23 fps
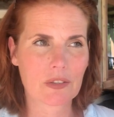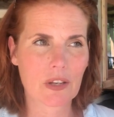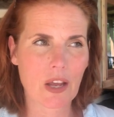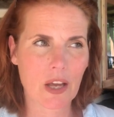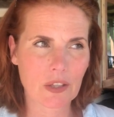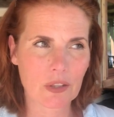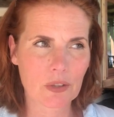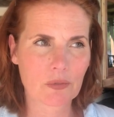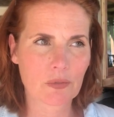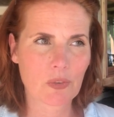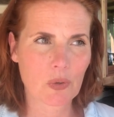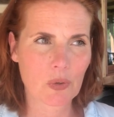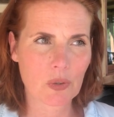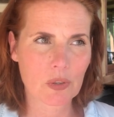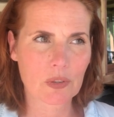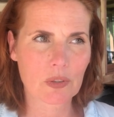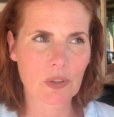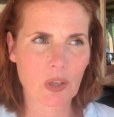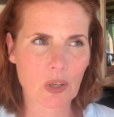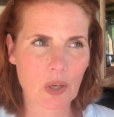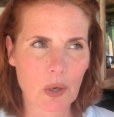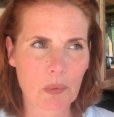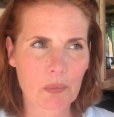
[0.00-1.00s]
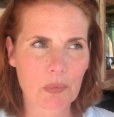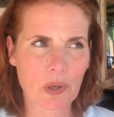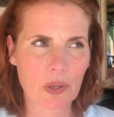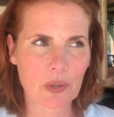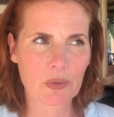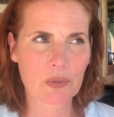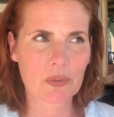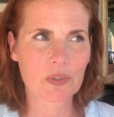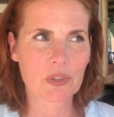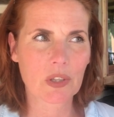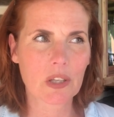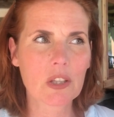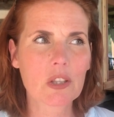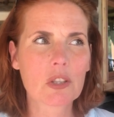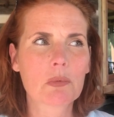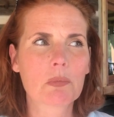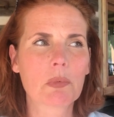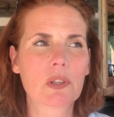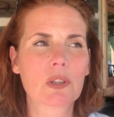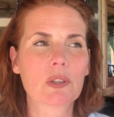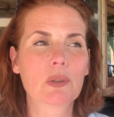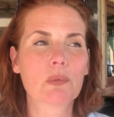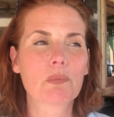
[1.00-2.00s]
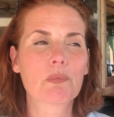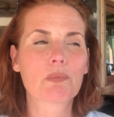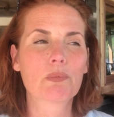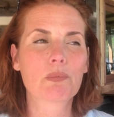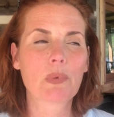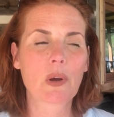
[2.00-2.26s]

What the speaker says: not to focus on our brother's sins, but to